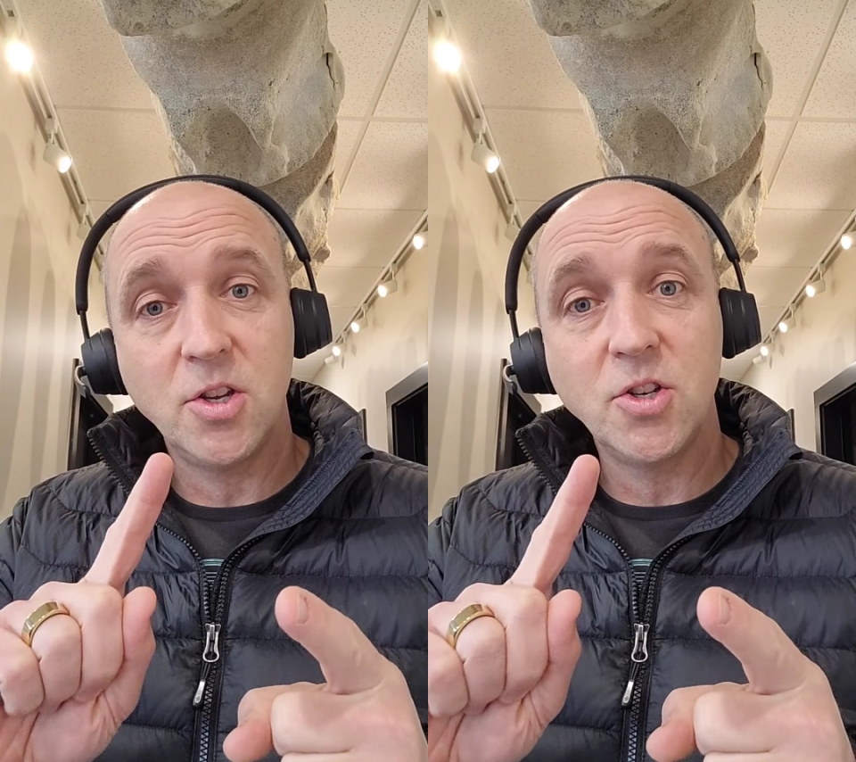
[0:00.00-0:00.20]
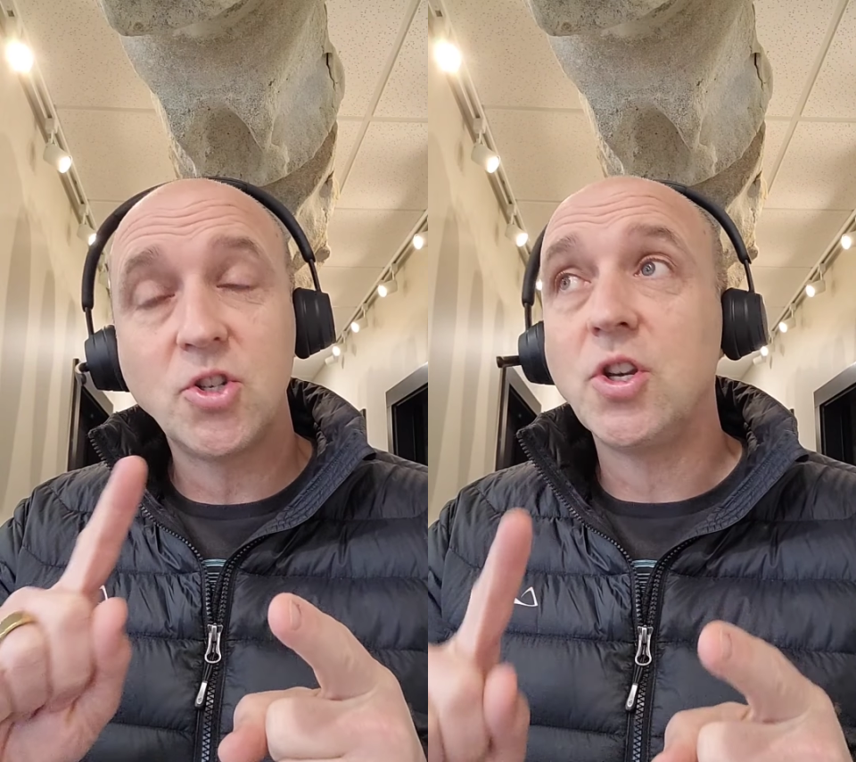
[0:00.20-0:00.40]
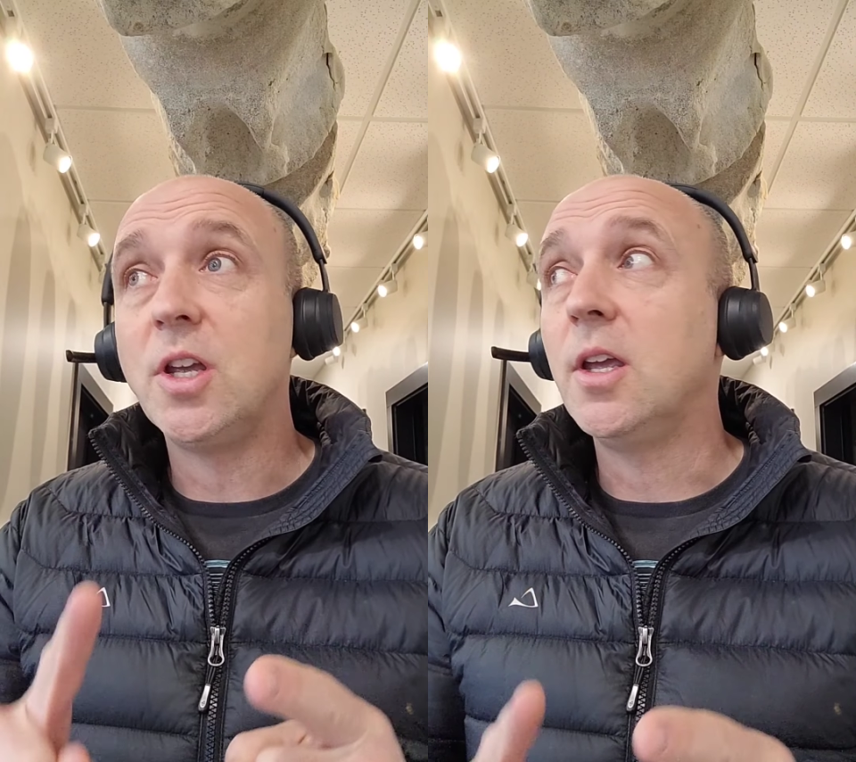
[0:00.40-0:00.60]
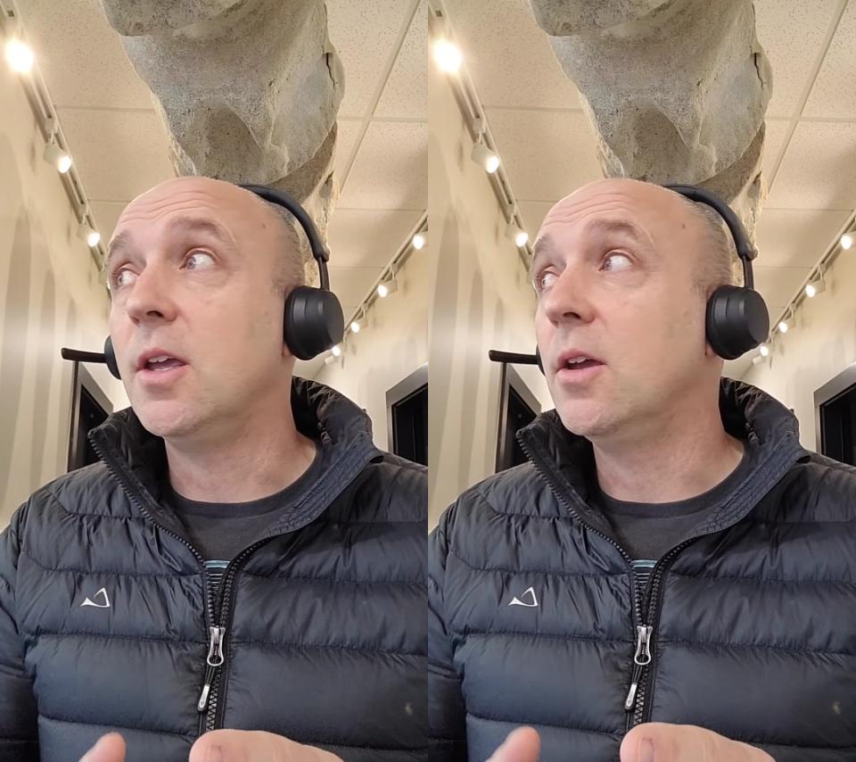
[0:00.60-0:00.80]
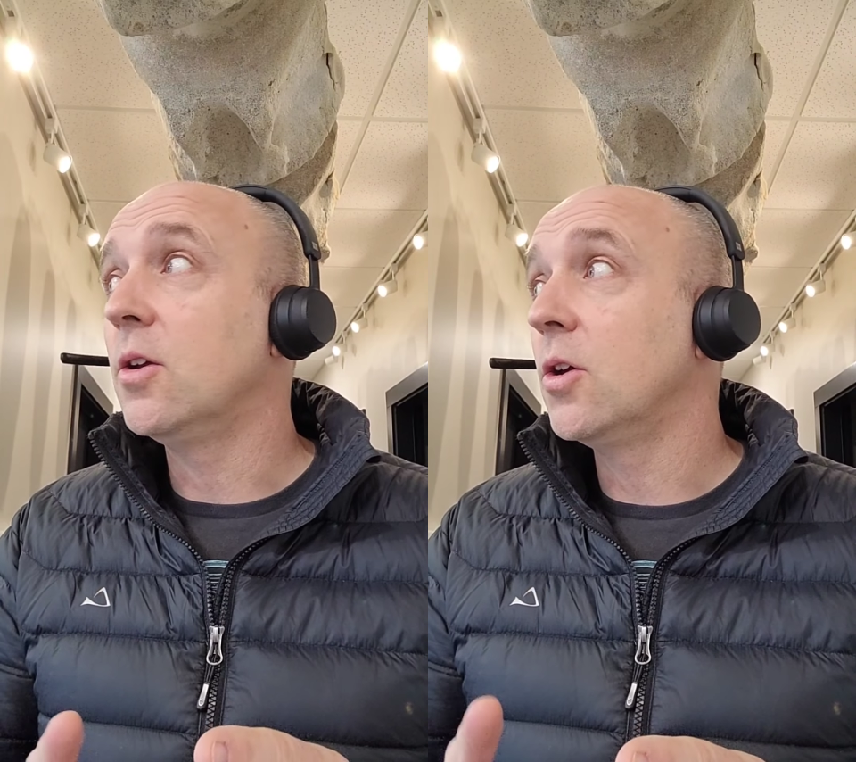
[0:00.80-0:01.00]

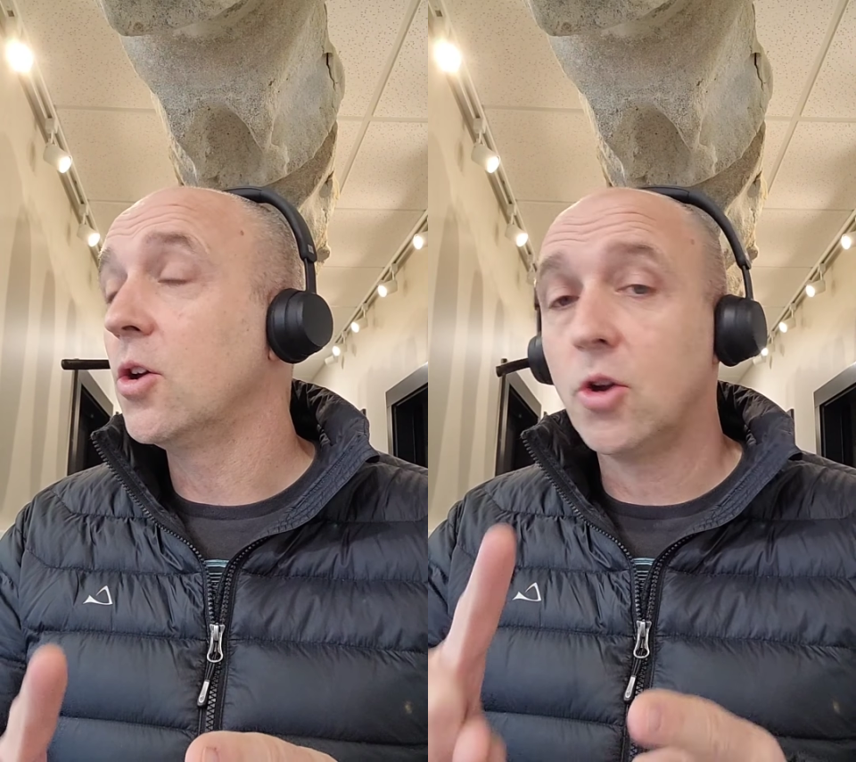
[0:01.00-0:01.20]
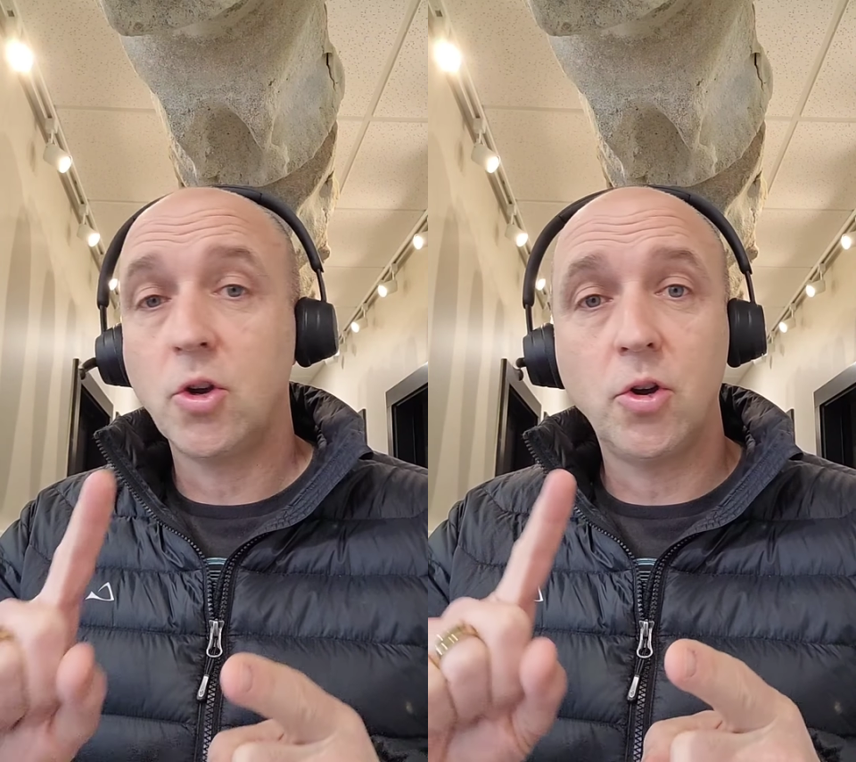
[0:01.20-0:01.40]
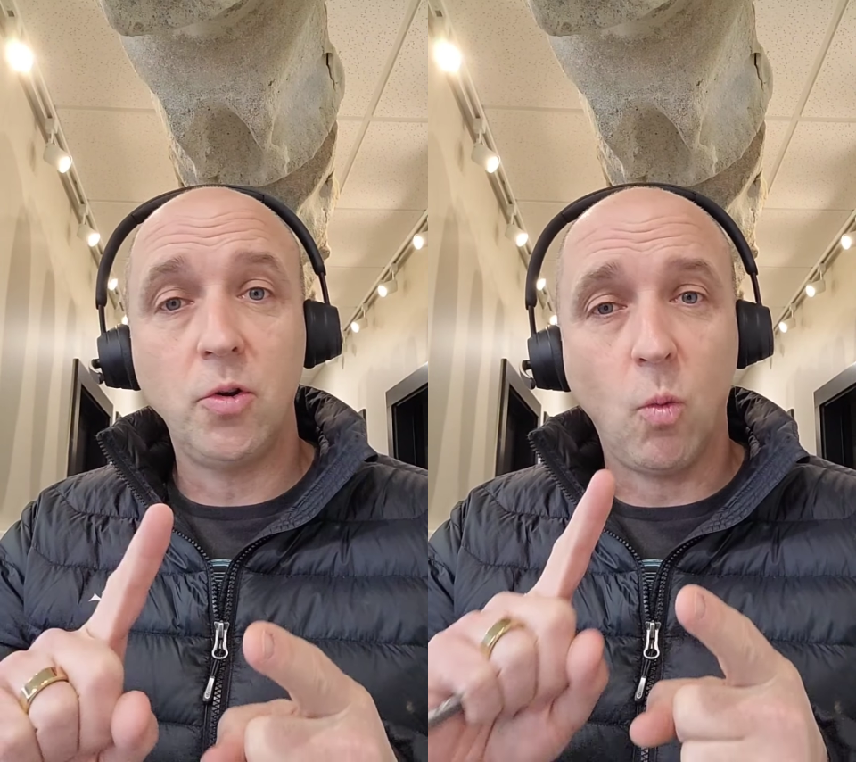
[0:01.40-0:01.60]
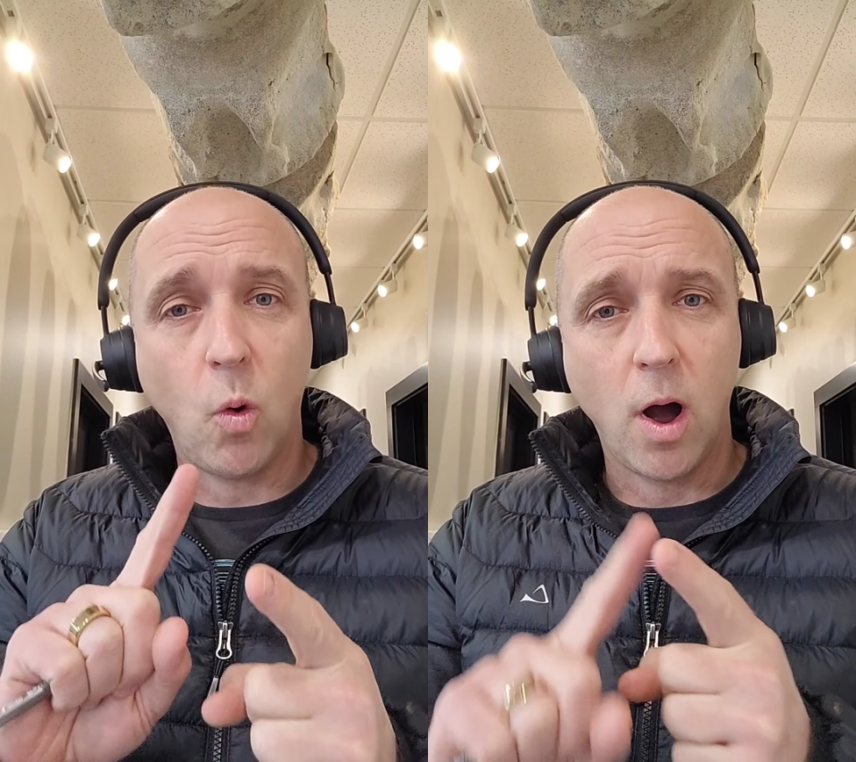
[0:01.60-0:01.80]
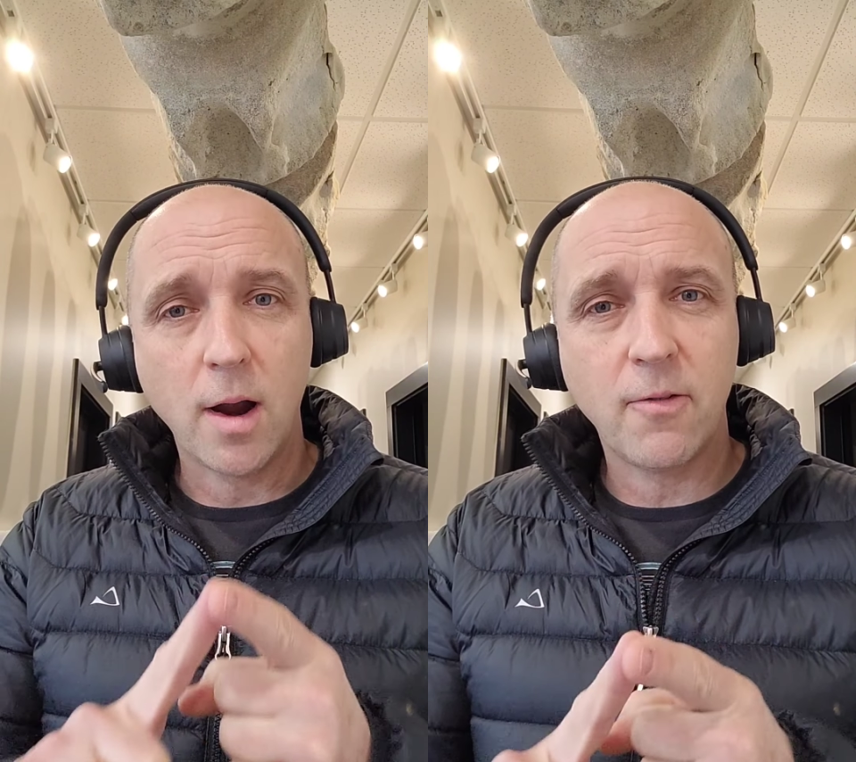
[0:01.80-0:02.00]
She couldn't
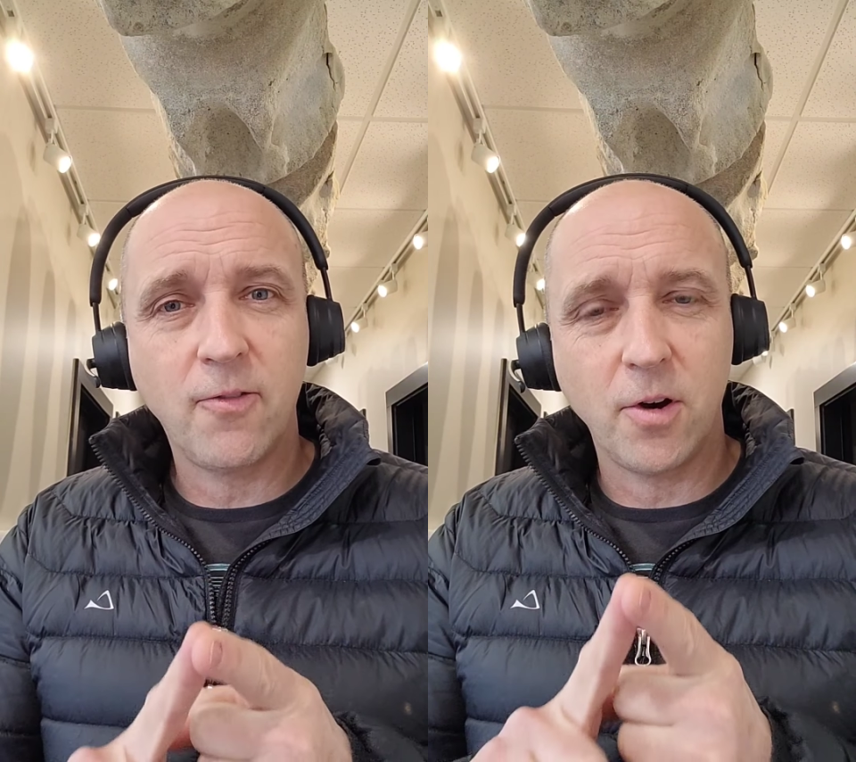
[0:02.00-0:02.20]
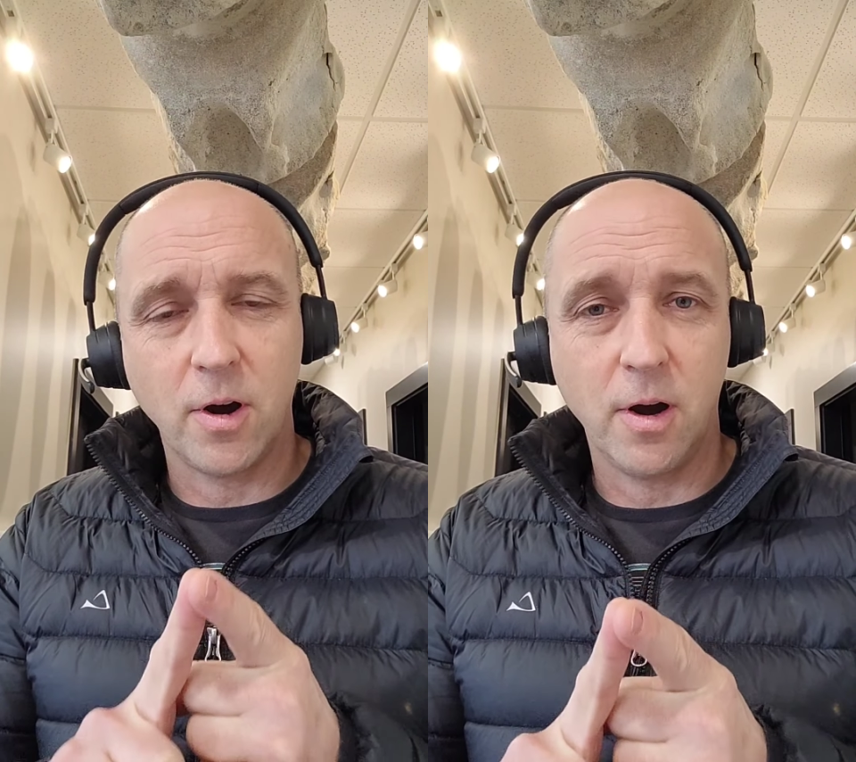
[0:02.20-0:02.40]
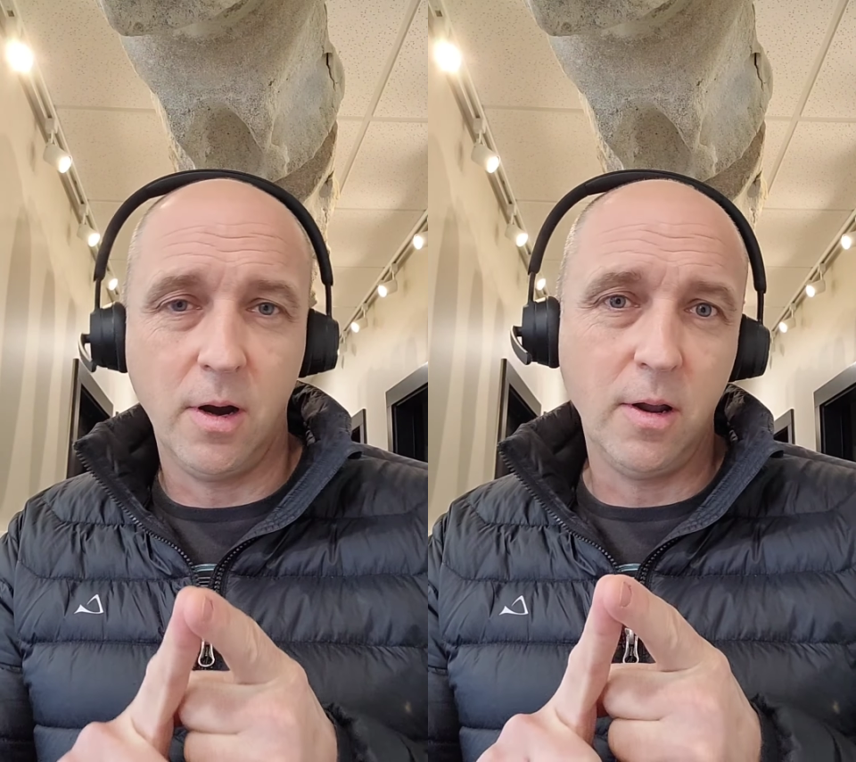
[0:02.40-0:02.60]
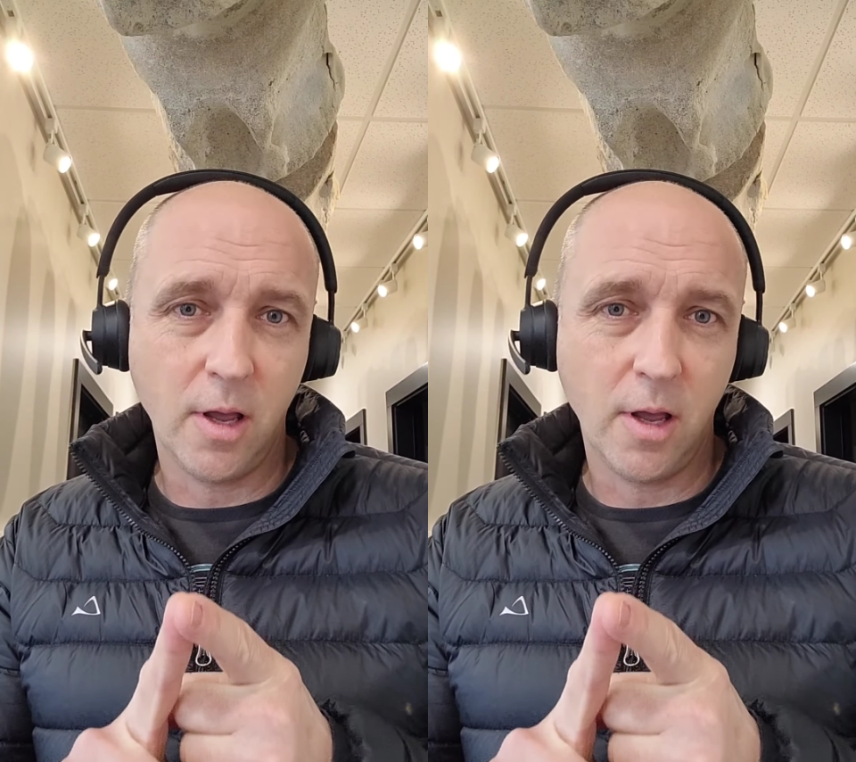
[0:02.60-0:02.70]
walk for